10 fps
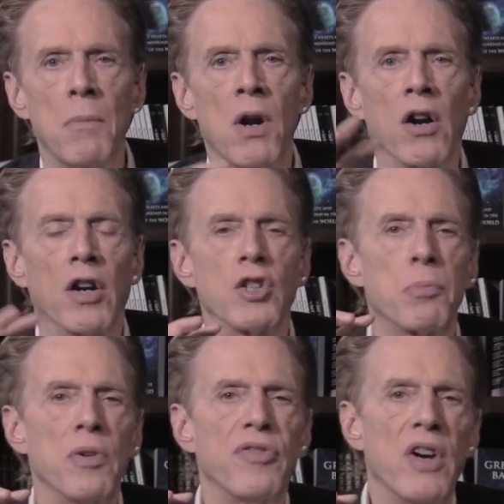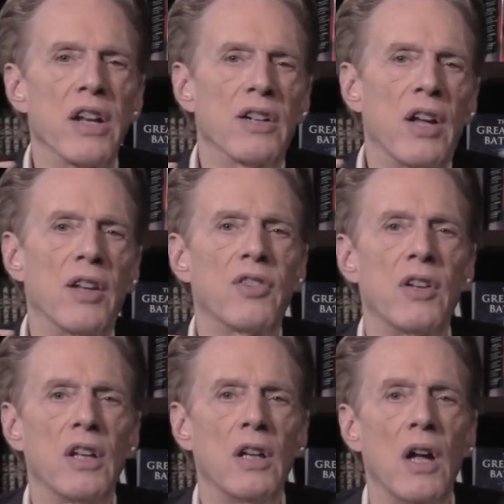America's prophetic
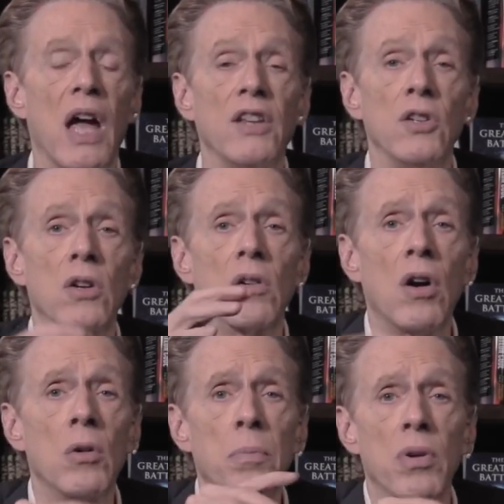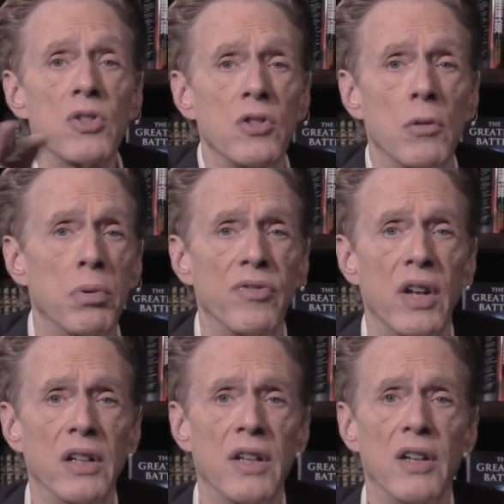destiny and your own personal
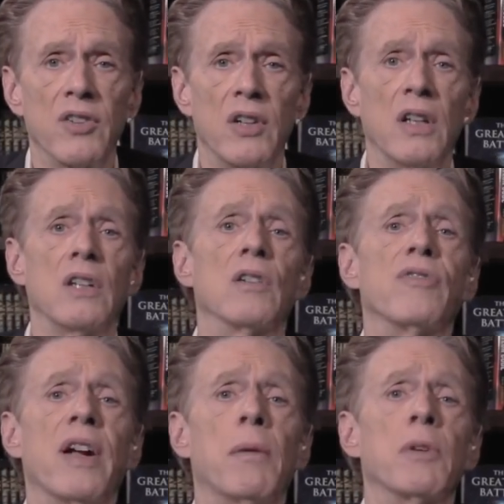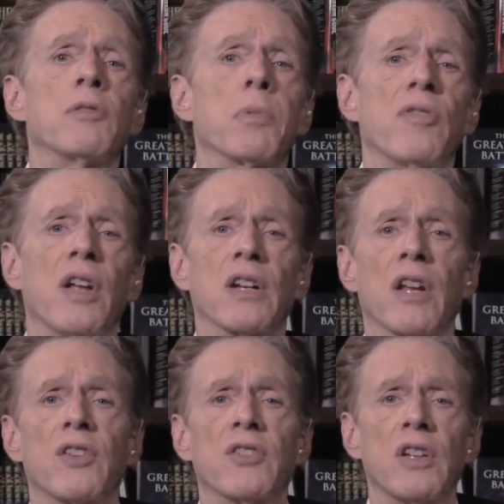prophetic destiny and your family's prophetic
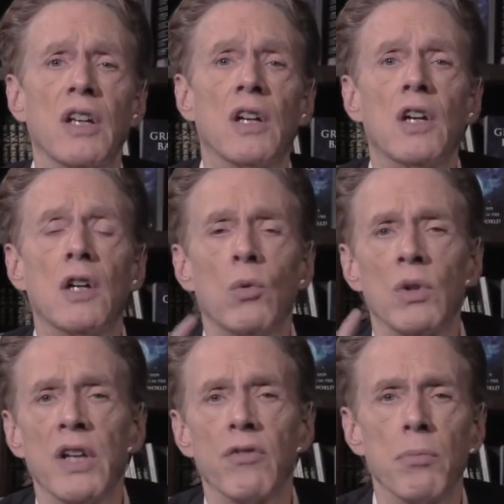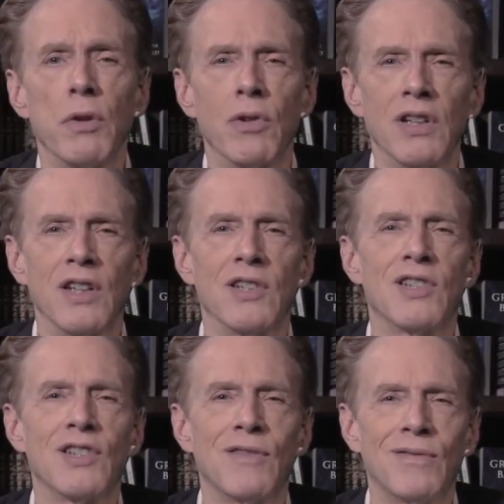destiny will never be
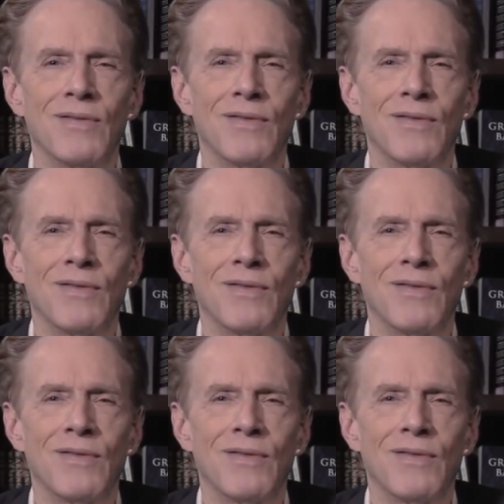released.